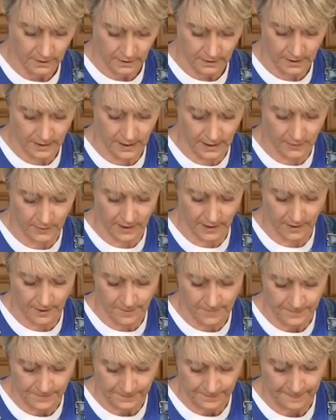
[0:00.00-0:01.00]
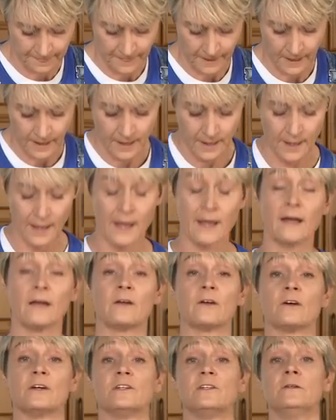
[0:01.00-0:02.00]
there we go,
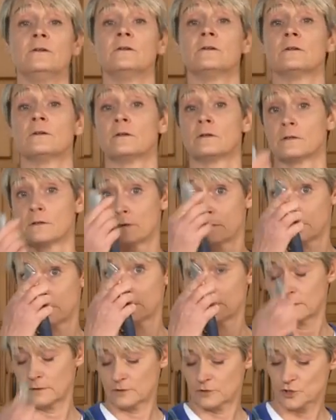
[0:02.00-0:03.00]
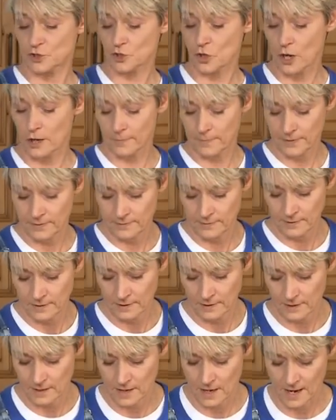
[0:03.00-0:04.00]
good, sharp
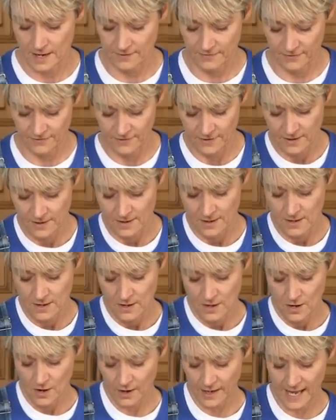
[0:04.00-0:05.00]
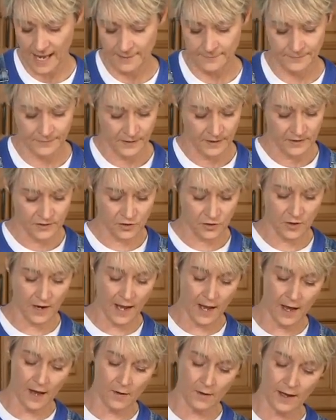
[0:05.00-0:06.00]
knife. Okay, so
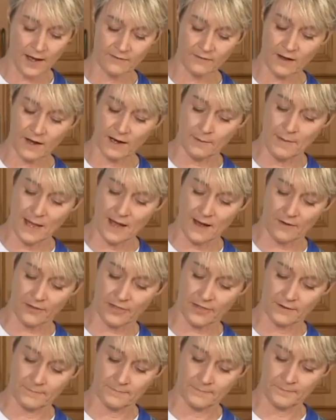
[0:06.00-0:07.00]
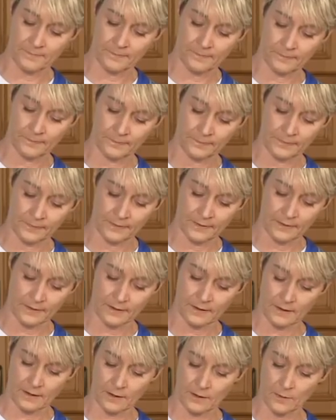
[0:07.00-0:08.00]
now I've got a mouth.
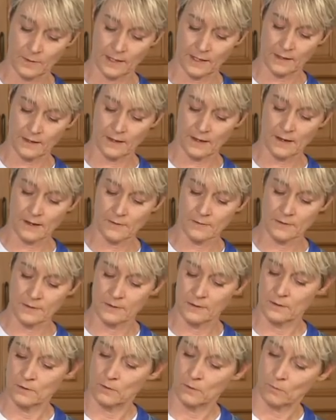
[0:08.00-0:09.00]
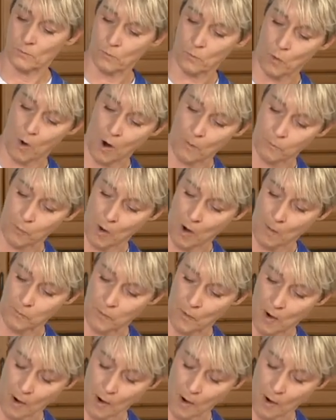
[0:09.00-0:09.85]
There we go. Wop, wop,